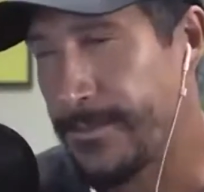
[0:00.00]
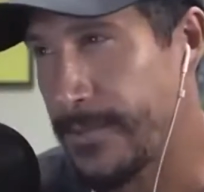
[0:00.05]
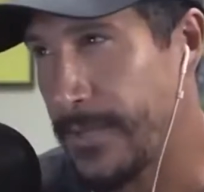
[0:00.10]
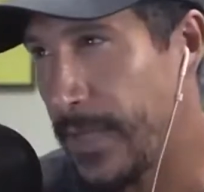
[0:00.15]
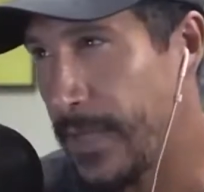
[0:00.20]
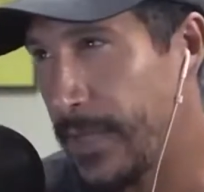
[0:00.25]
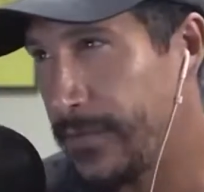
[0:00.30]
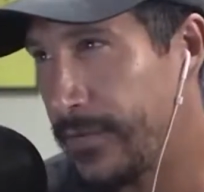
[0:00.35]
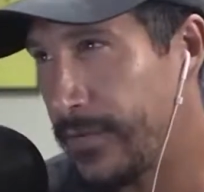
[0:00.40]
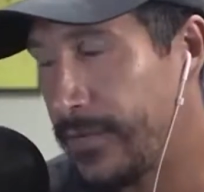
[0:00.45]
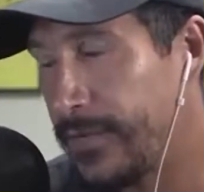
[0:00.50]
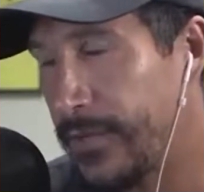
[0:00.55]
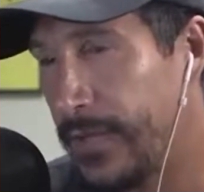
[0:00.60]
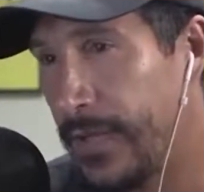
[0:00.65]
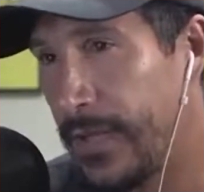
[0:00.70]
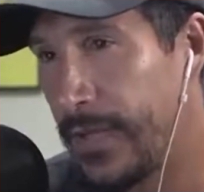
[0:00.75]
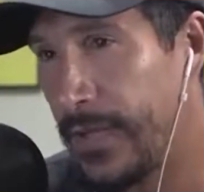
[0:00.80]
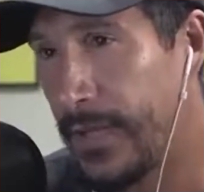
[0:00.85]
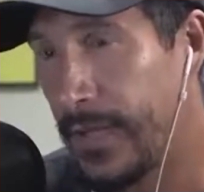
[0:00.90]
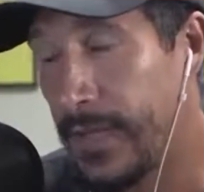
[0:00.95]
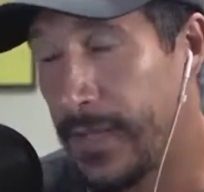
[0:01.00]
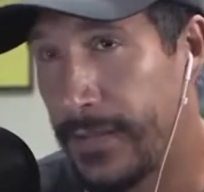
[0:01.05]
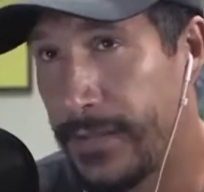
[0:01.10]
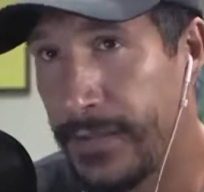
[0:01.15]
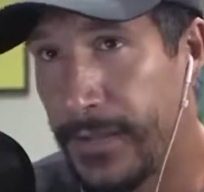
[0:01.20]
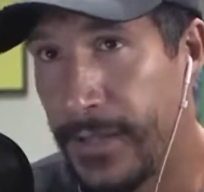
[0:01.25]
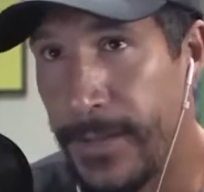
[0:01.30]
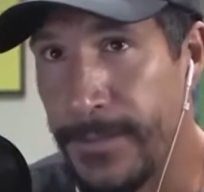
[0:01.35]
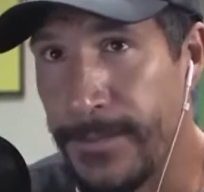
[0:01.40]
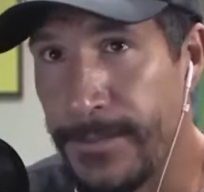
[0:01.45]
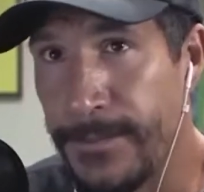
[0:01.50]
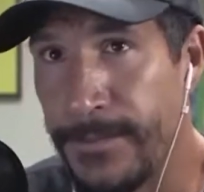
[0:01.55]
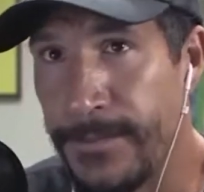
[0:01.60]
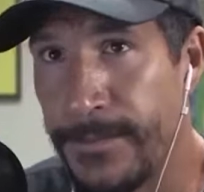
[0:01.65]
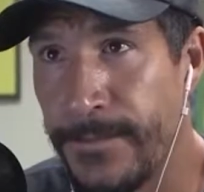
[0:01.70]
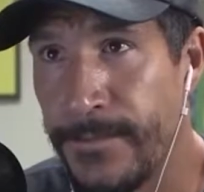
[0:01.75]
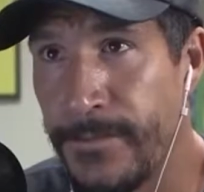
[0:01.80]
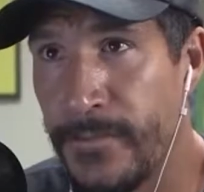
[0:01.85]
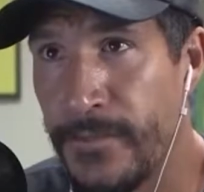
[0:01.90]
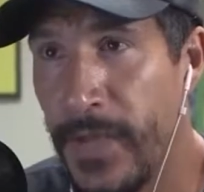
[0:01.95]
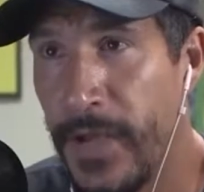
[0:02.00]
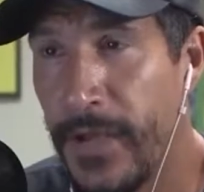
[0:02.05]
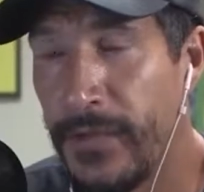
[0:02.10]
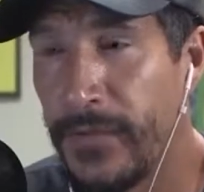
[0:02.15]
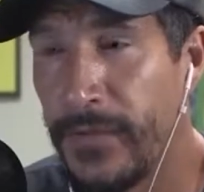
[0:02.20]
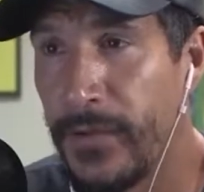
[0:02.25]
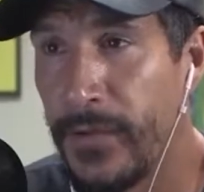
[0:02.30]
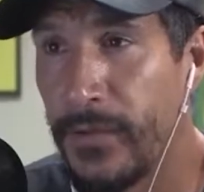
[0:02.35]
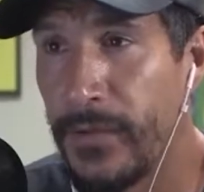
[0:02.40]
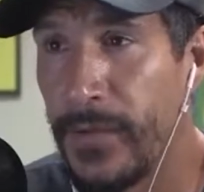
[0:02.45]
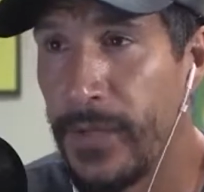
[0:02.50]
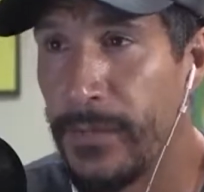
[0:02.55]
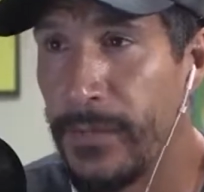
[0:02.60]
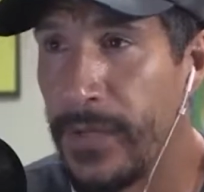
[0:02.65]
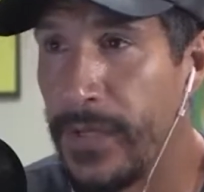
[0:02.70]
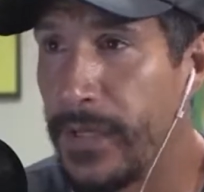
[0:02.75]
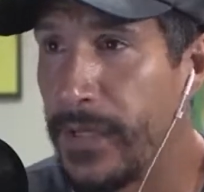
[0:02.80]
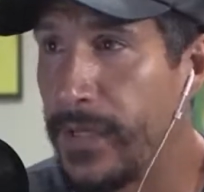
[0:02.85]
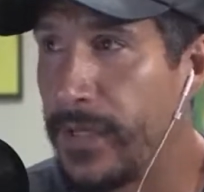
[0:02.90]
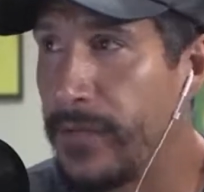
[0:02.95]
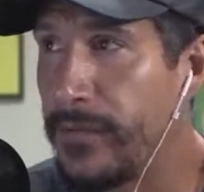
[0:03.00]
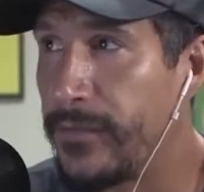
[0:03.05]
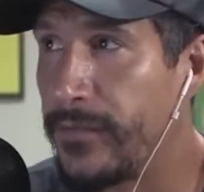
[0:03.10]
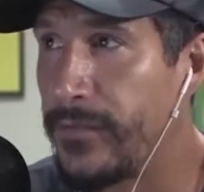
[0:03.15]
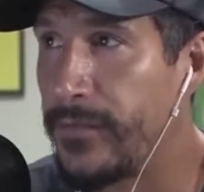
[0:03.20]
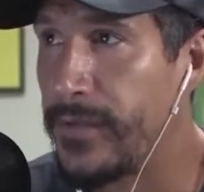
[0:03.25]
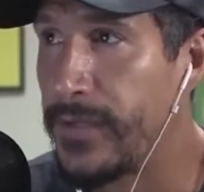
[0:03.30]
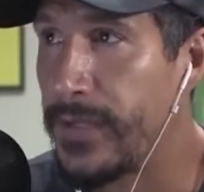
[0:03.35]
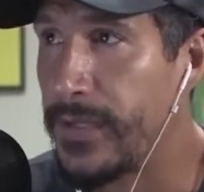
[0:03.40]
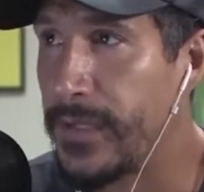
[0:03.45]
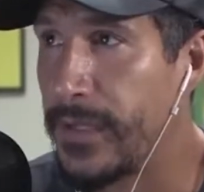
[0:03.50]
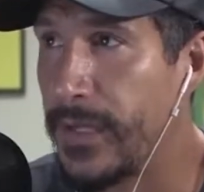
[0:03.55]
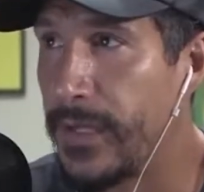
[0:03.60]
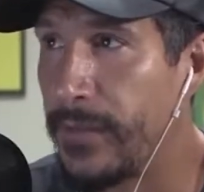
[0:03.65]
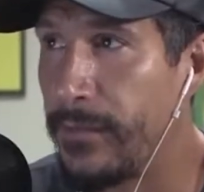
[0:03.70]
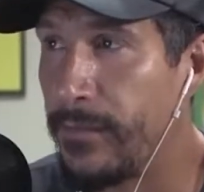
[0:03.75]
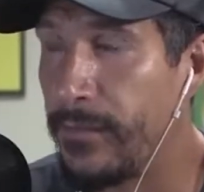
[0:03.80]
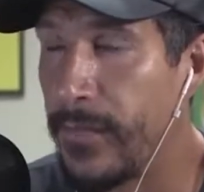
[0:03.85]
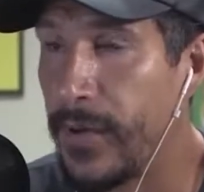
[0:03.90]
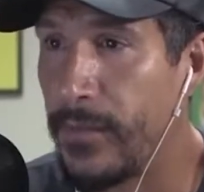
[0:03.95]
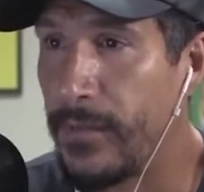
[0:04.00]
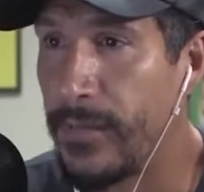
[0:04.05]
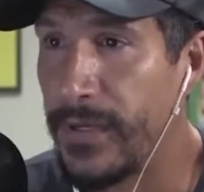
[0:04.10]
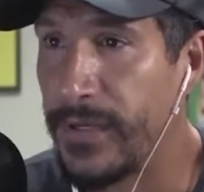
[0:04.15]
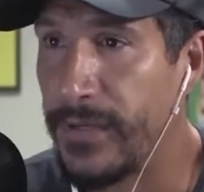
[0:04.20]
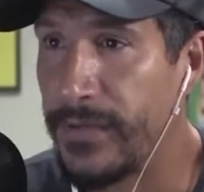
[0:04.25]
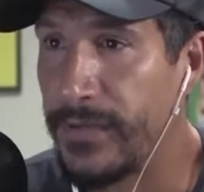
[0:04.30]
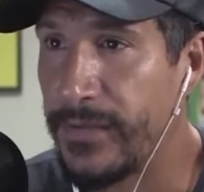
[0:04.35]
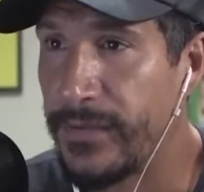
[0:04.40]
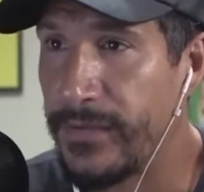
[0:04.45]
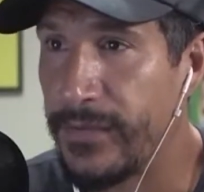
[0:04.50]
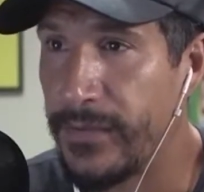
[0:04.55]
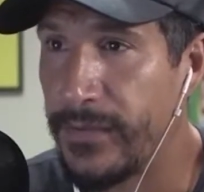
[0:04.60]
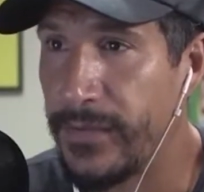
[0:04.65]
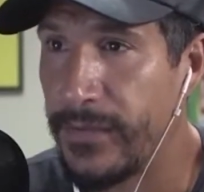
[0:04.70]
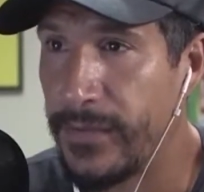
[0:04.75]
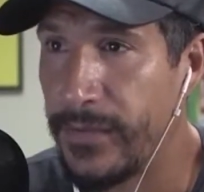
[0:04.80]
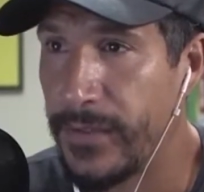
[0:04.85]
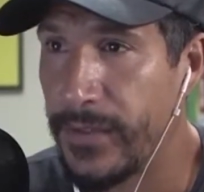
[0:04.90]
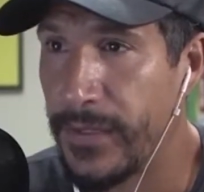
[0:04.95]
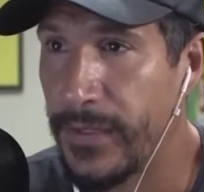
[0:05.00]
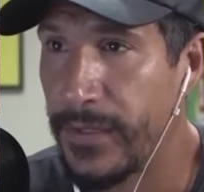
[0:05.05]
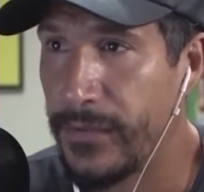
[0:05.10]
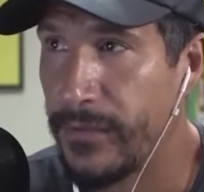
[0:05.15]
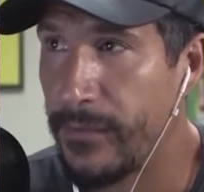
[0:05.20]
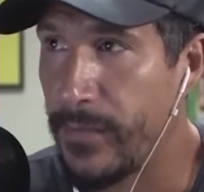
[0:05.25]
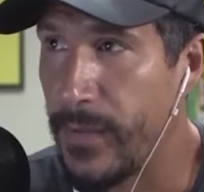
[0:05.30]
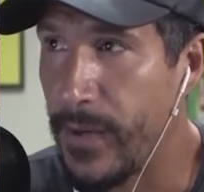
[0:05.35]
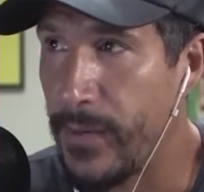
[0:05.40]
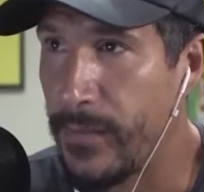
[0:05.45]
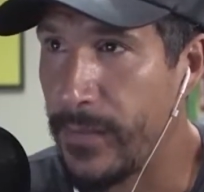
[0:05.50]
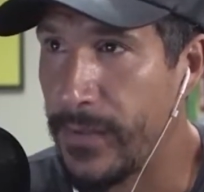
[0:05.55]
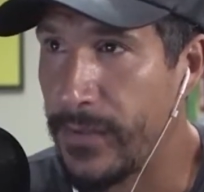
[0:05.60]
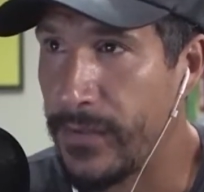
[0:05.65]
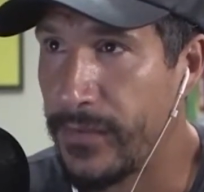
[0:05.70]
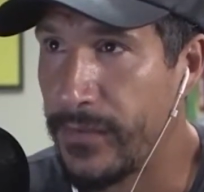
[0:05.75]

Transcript: I guess I'll say that life can only be lived in moments, in each moment.